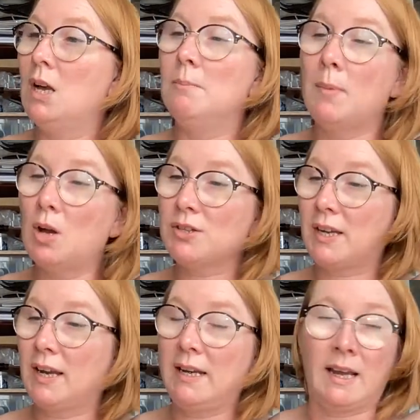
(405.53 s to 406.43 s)

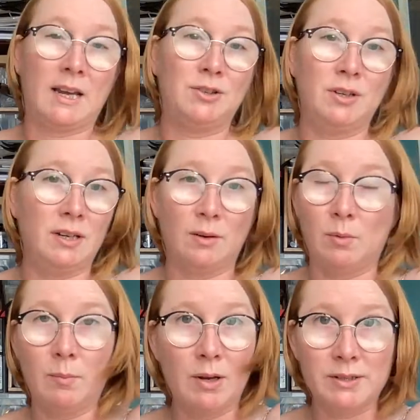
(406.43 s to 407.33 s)
Masking, in case you didn't know
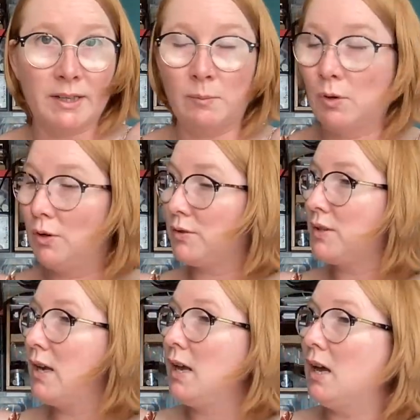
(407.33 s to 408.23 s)
what masking was,
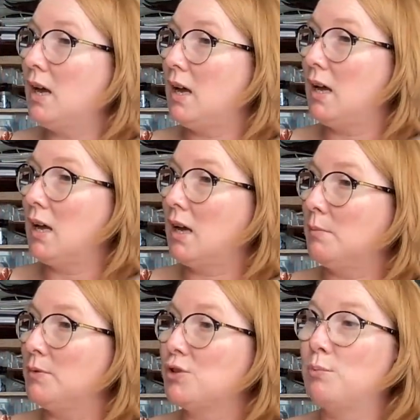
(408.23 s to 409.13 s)

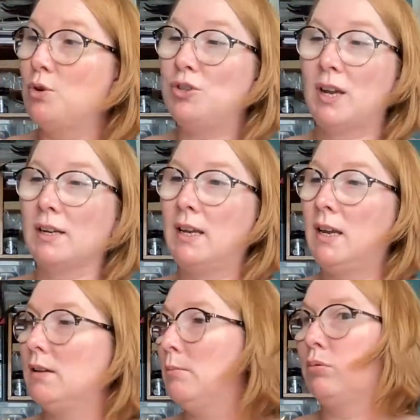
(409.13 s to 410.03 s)
smoosh
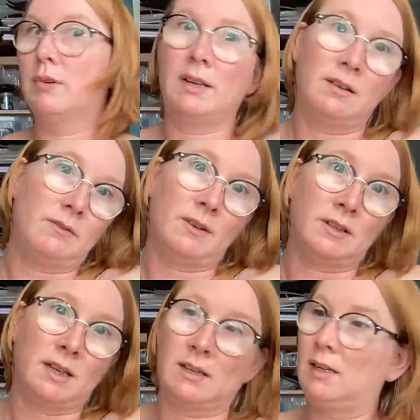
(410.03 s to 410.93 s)
technique, brilliant fun
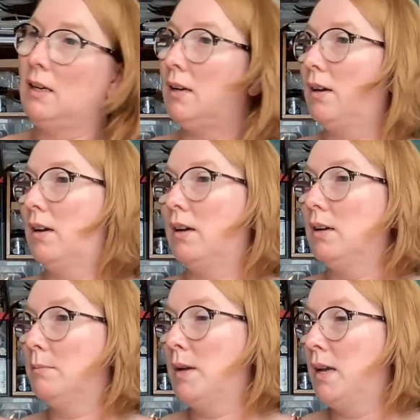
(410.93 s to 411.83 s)
technique,
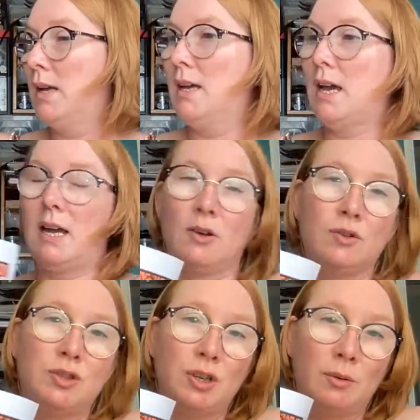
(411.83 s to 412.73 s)

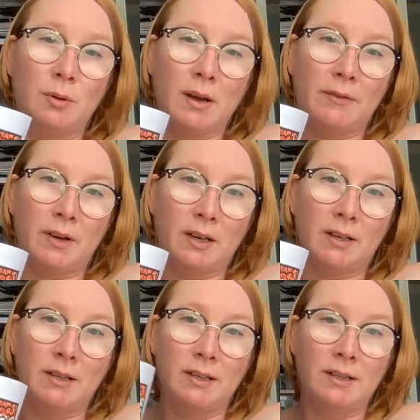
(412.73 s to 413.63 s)
onto another
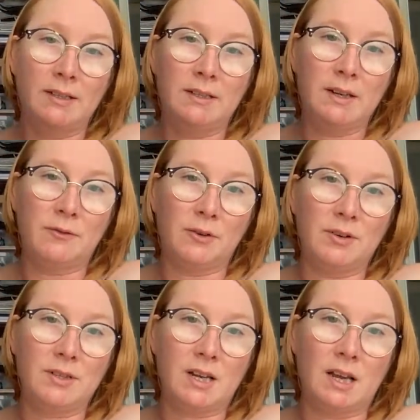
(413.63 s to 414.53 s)

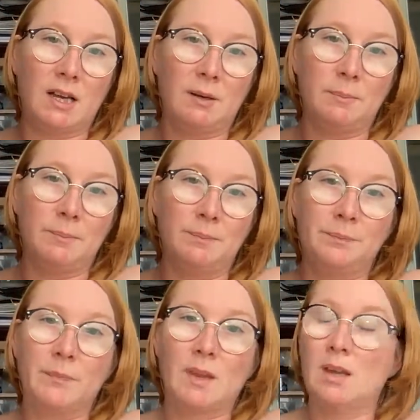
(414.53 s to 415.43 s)
different
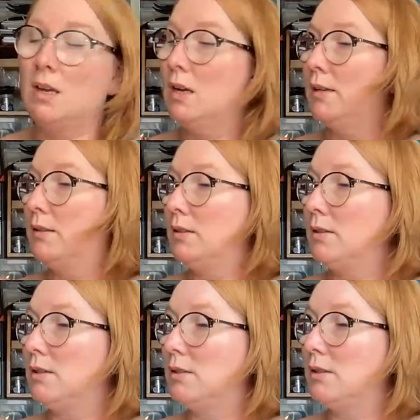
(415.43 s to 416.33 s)

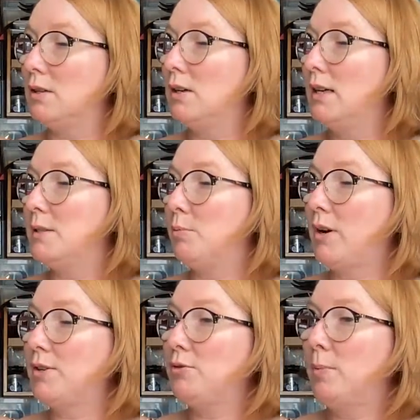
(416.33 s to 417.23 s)

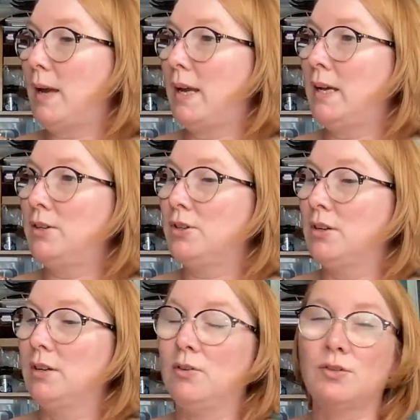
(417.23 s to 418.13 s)
inspirational page,
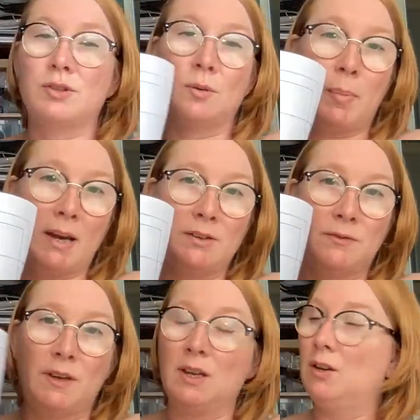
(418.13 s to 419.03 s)
onto a page
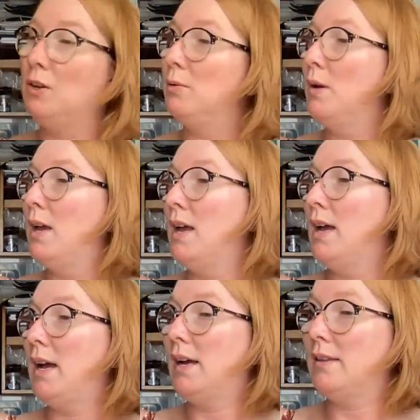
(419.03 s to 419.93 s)
for you,
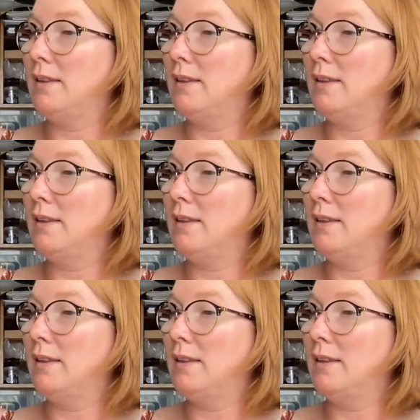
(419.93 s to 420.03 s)
and